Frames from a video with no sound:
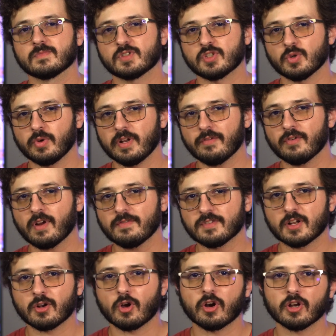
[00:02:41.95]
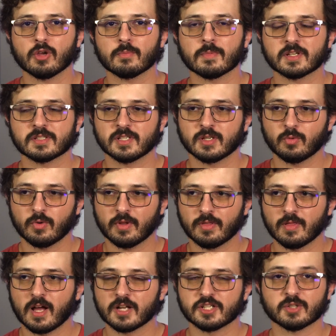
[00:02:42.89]
So whenever I've done audio mixing
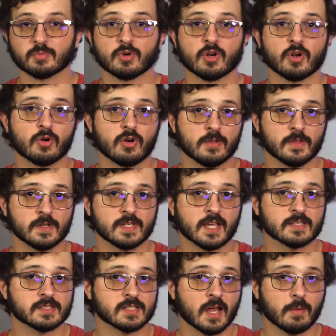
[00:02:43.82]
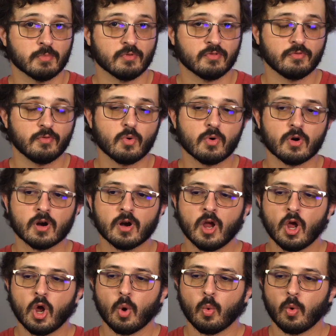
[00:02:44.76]
with Logic Pro on the desktop
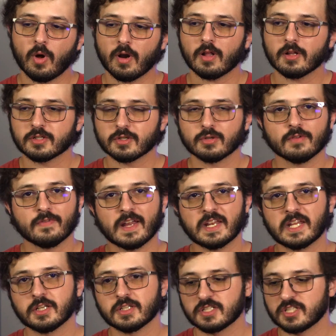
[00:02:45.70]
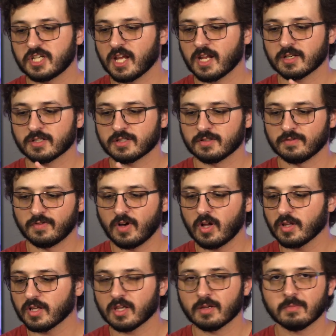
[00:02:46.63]
before, what I'll do if I need to change the
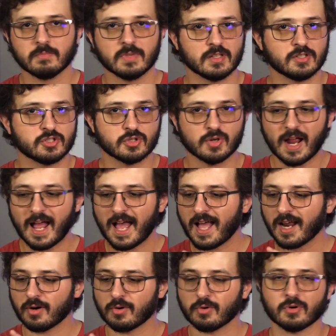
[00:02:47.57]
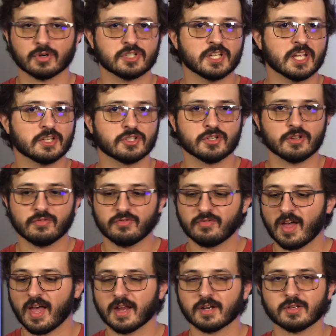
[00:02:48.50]
volume mid-track or change an
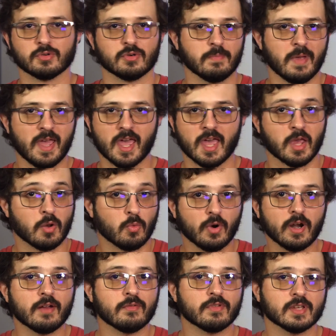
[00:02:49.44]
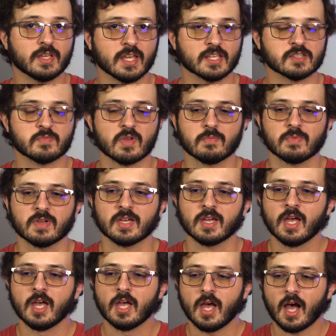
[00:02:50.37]
effect or pan, whatever the case may
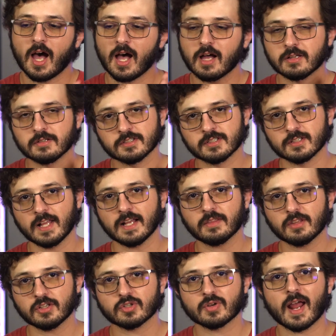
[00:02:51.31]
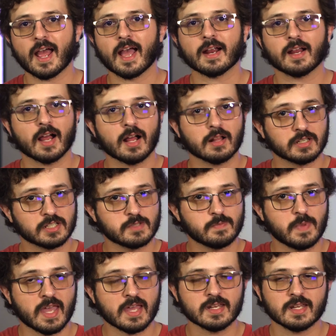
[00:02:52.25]
be, I'll select the track, I'll
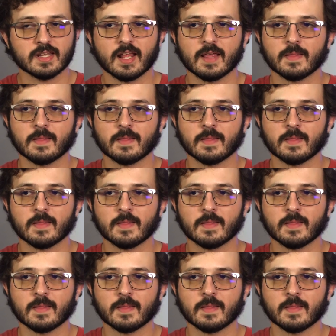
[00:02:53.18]
expand it,